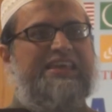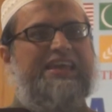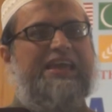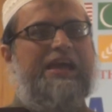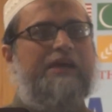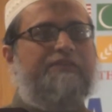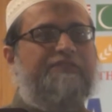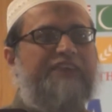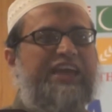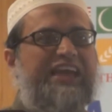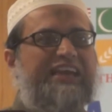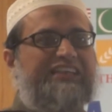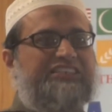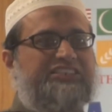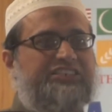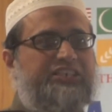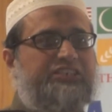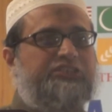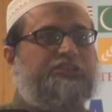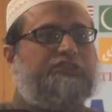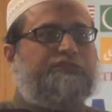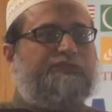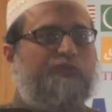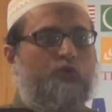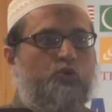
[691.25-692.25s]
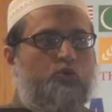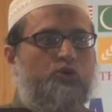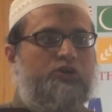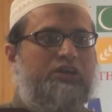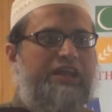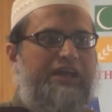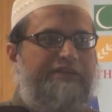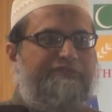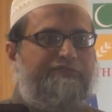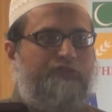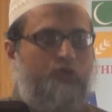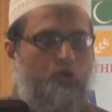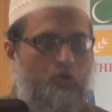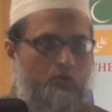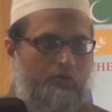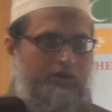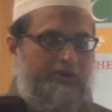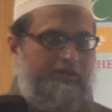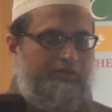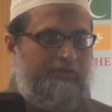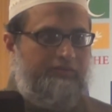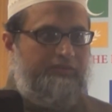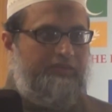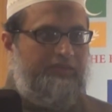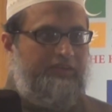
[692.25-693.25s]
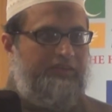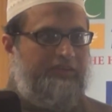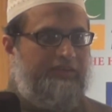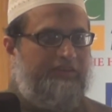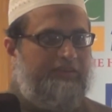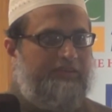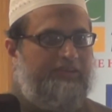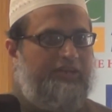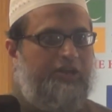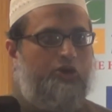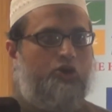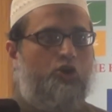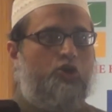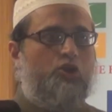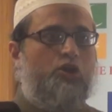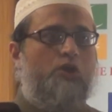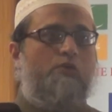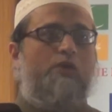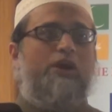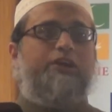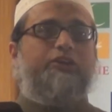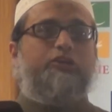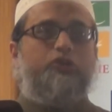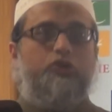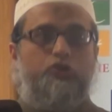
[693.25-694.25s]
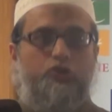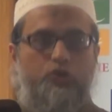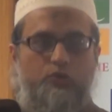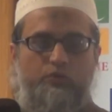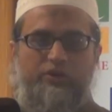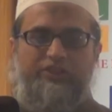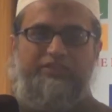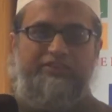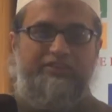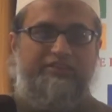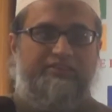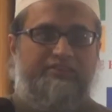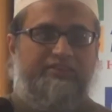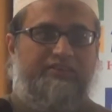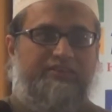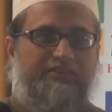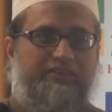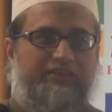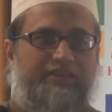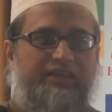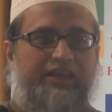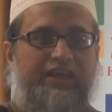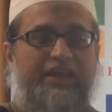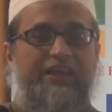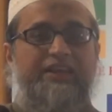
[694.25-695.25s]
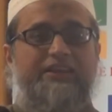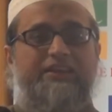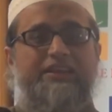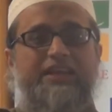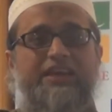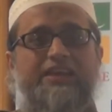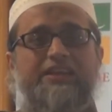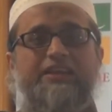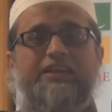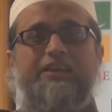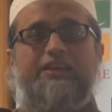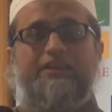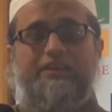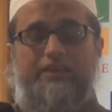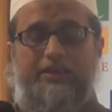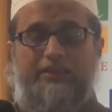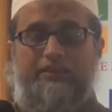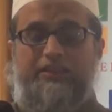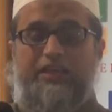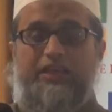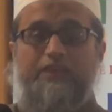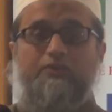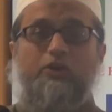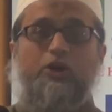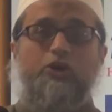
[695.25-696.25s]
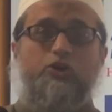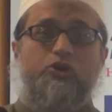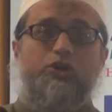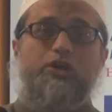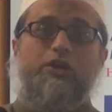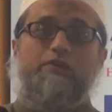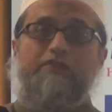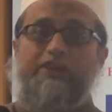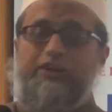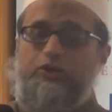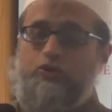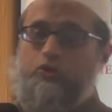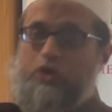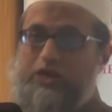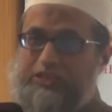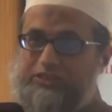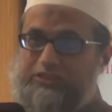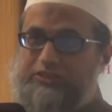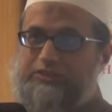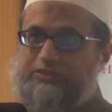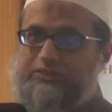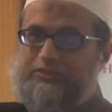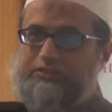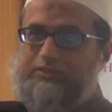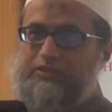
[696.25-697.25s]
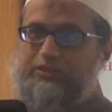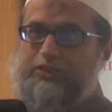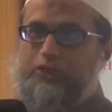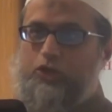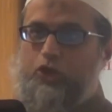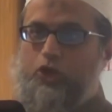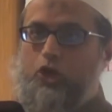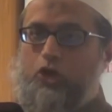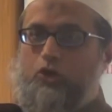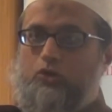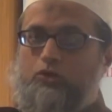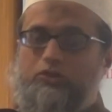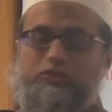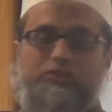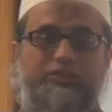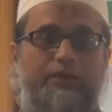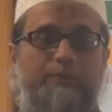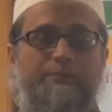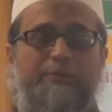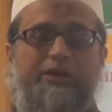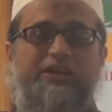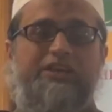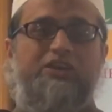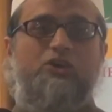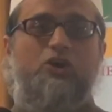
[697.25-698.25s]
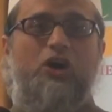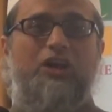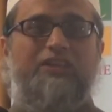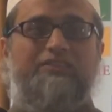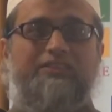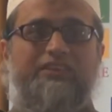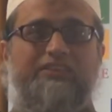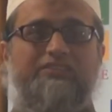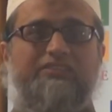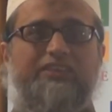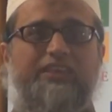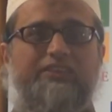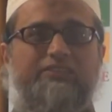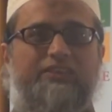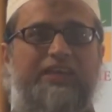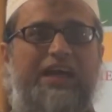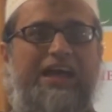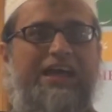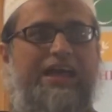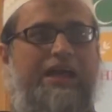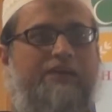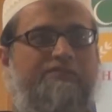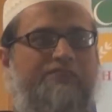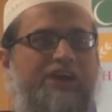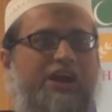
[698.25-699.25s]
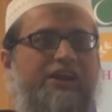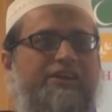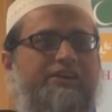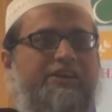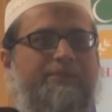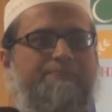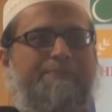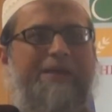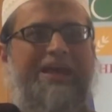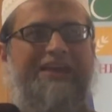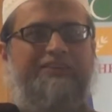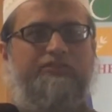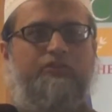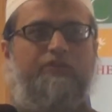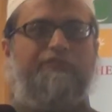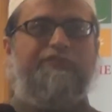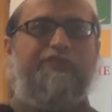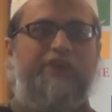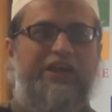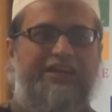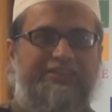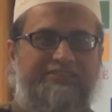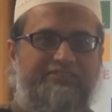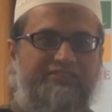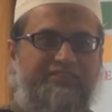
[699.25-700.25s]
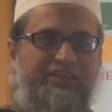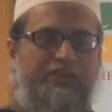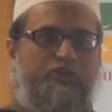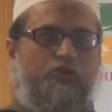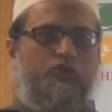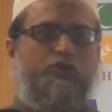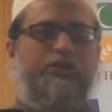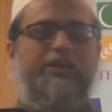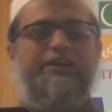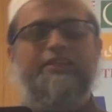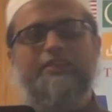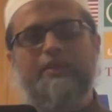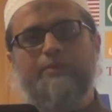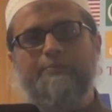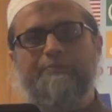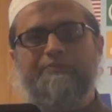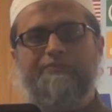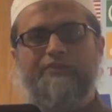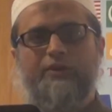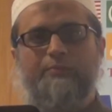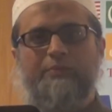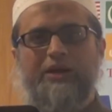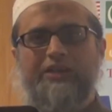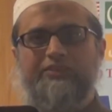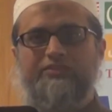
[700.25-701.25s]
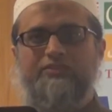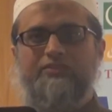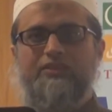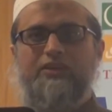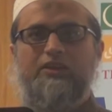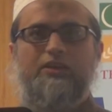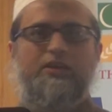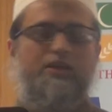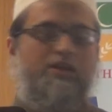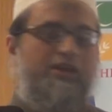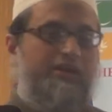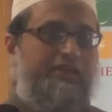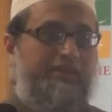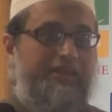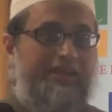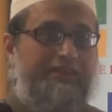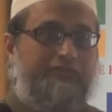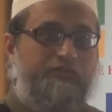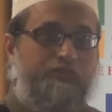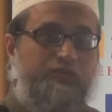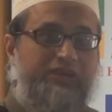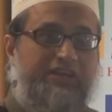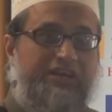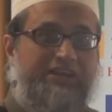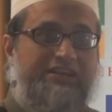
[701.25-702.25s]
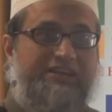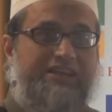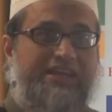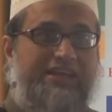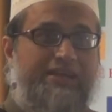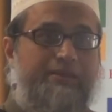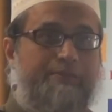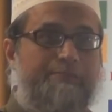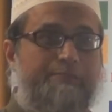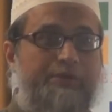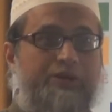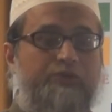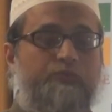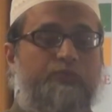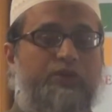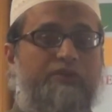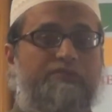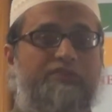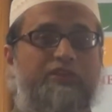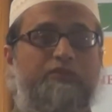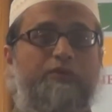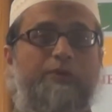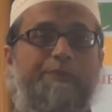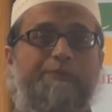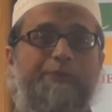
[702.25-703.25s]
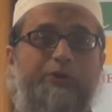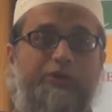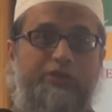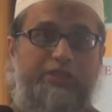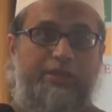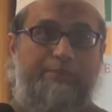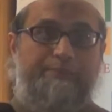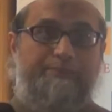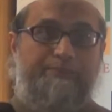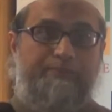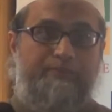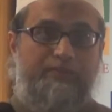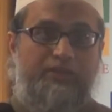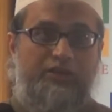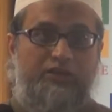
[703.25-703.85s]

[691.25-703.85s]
They have excess food left over. They don't know what to do with it. And they want to give it to us. You know, somebody calls and says, I have 100 bags of rice. Can you take that from us? Yes, we can take it, but where will you put them?